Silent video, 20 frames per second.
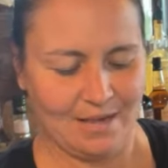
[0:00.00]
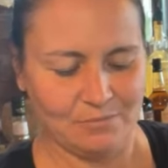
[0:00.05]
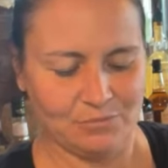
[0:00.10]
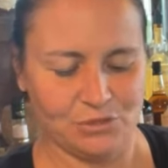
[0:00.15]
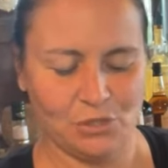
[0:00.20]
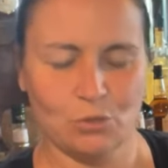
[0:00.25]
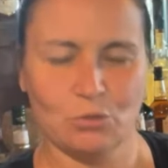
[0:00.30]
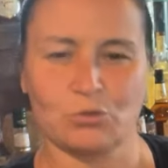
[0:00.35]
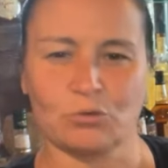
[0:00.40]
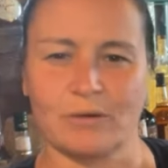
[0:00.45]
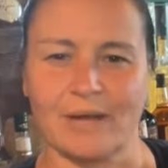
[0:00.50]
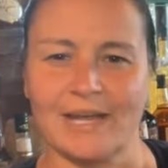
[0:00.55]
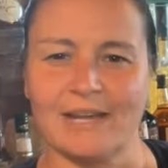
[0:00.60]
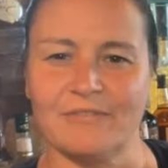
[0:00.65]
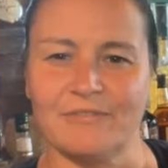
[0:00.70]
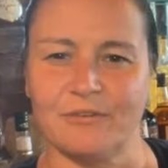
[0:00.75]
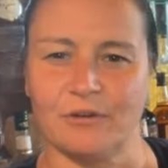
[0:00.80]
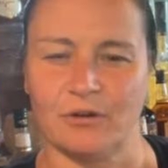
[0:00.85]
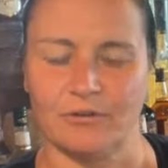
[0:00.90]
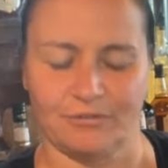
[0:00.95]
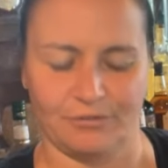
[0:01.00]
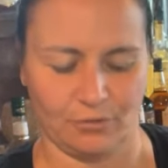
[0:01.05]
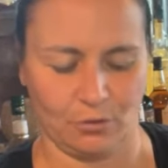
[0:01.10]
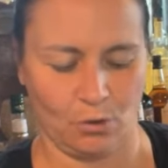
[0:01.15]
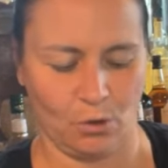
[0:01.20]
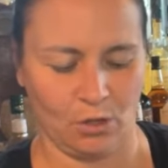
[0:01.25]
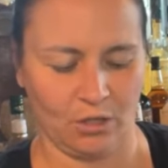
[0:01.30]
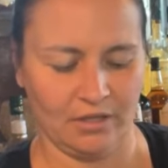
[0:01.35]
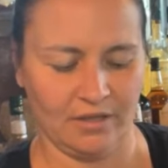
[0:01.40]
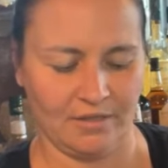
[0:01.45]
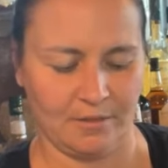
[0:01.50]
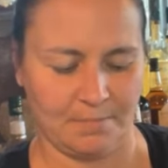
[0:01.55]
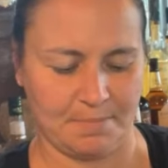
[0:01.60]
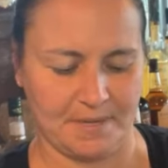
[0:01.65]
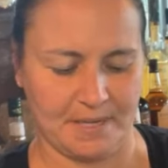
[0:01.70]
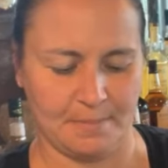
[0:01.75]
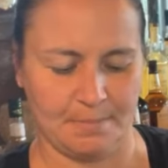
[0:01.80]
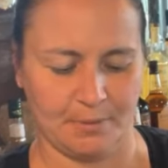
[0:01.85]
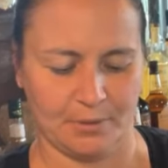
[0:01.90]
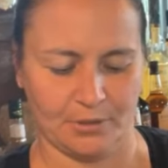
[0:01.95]
so grateful for all of the
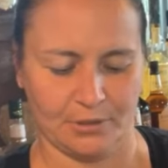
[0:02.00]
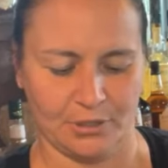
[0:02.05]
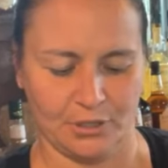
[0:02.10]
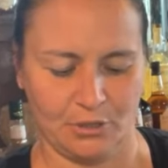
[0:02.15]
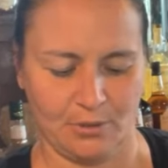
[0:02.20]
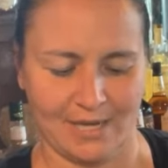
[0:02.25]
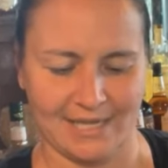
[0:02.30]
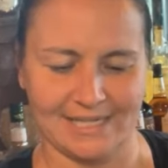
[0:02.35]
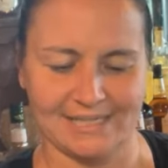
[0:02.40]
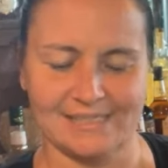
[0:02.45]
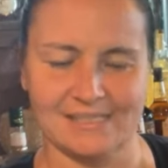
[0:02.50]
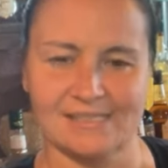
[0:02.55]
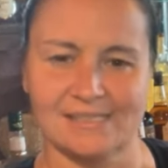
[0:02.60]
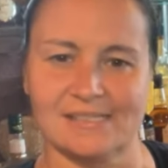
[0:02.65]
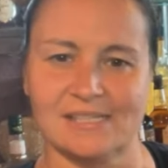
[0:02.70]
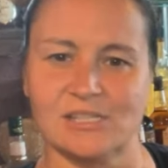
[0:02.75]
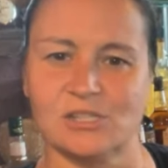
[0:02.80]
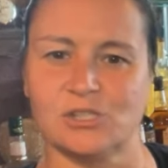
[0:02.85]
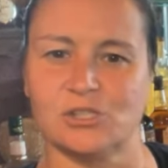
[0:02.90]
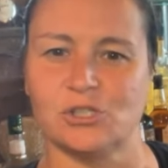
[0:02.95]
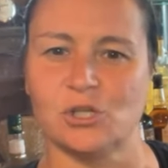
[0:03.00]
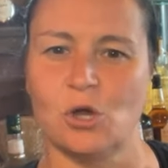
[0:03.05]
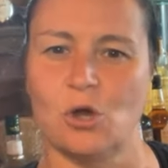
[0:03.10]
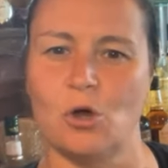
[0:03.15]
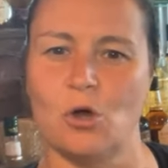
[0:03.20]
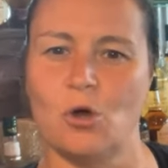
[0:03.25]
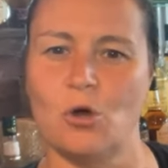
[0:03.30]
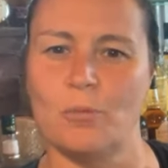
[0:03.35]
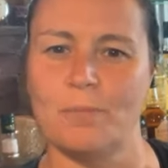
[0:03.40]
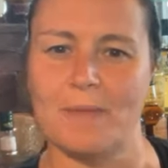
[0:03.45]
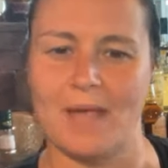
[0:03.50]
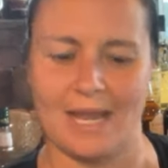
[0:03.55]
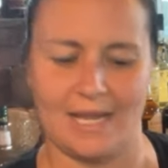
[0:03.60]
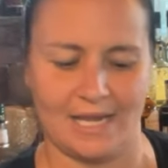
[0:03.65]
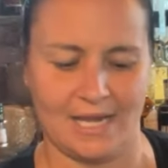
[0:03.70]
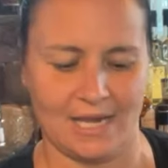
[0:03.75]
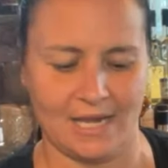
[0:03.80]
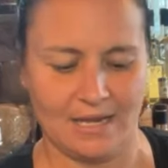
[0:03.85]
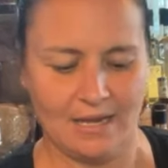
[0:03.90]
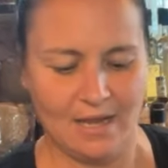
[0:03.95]
people. You know, I get to see so
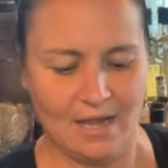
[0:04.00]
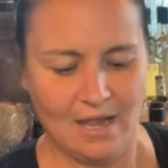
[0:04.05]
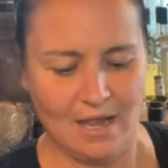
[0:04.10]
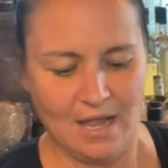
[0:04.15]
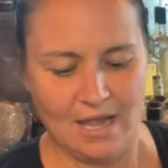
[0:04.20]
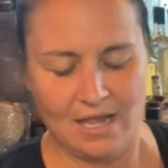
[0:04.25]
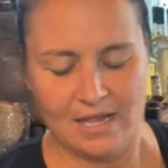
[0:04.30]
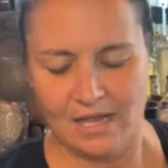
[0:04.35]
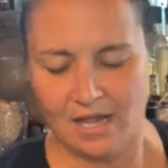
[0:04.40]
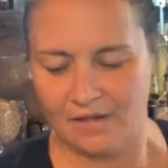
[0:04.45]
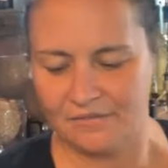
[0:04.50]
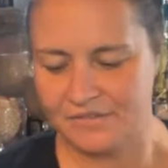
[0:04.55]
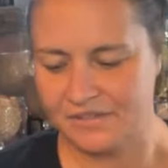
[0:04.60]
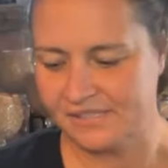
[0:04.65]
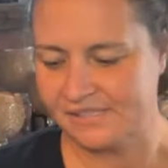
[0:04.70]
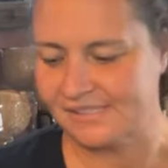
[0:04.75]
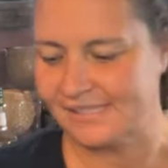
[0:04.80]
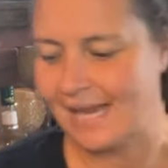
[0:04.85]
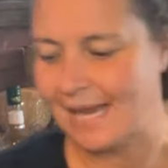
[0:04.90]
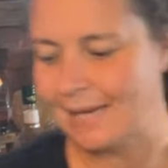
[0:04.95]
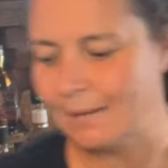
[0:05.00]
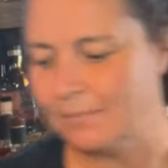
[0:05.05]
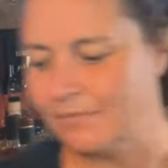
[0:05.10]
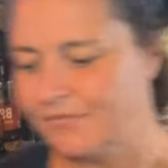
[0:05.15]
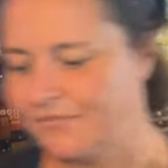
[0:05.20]
many of the same